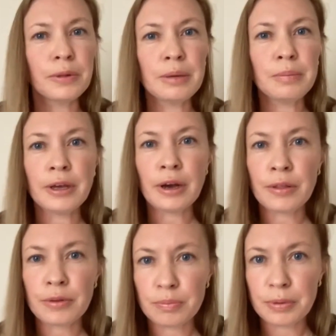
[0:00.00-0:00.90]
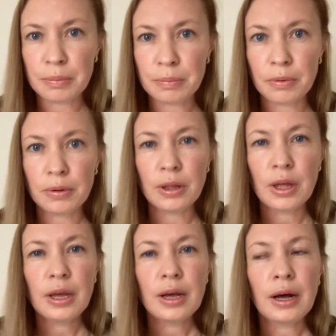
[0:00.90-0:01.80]
blaming other people?
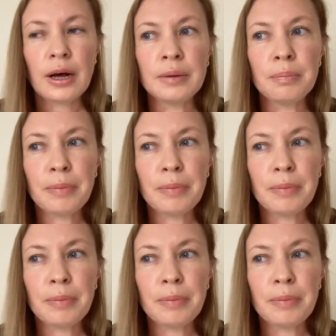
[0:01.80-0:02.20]
I